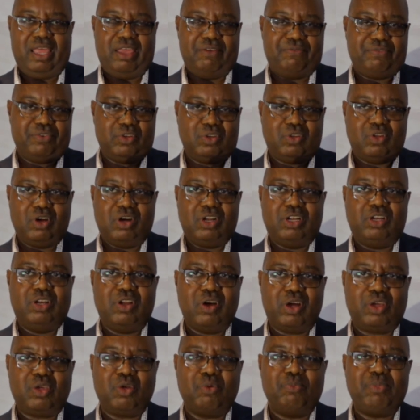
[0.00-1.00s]
If you don't
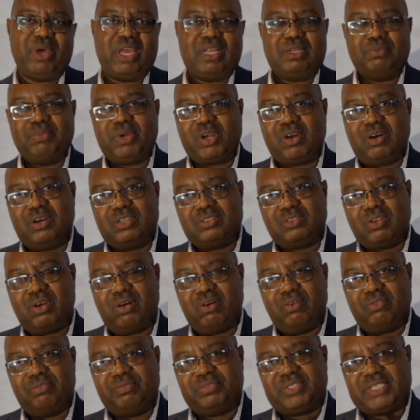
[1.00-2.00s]
document because
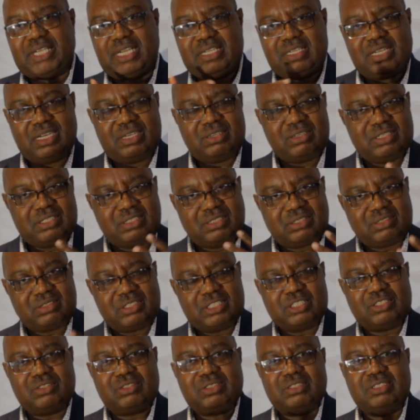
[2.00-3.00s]
of certain
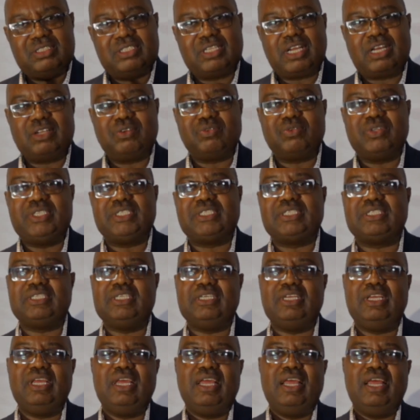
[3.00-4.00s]
restrictions that we
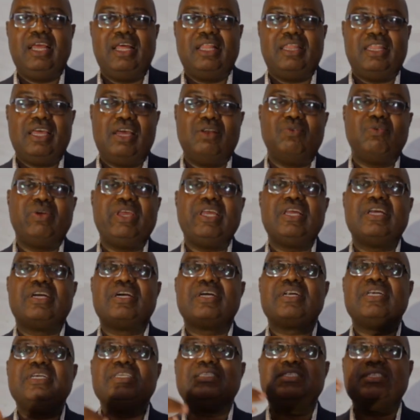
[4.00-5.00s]
see, then we
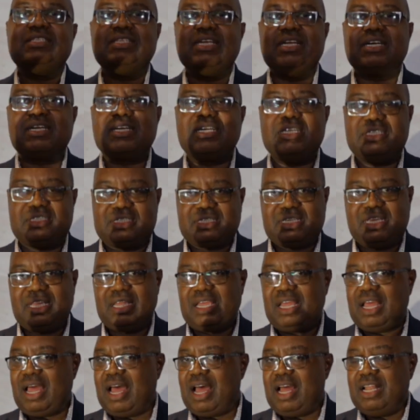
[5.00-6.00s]
increase the risk.
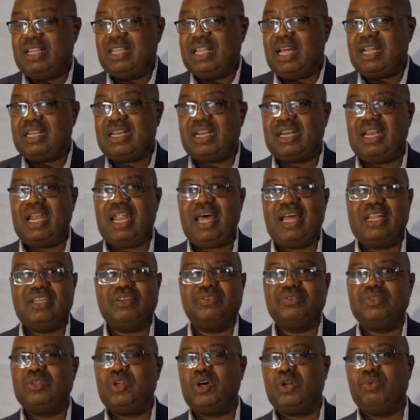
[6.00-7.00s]
And that
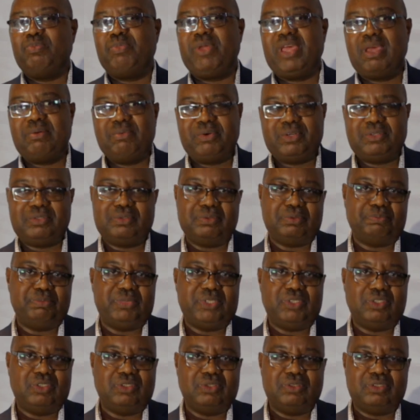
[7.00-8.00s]
land will not be able to
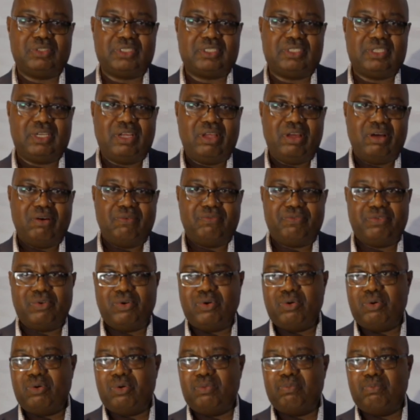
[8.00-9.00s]
be used
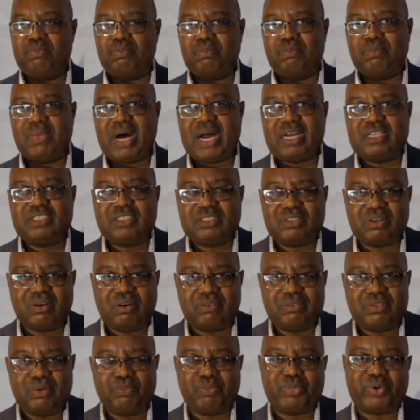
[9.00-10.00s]
for much
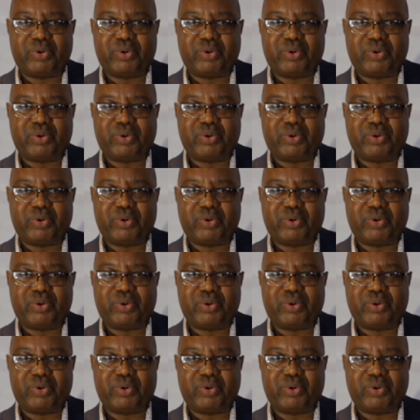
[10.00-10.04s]
of the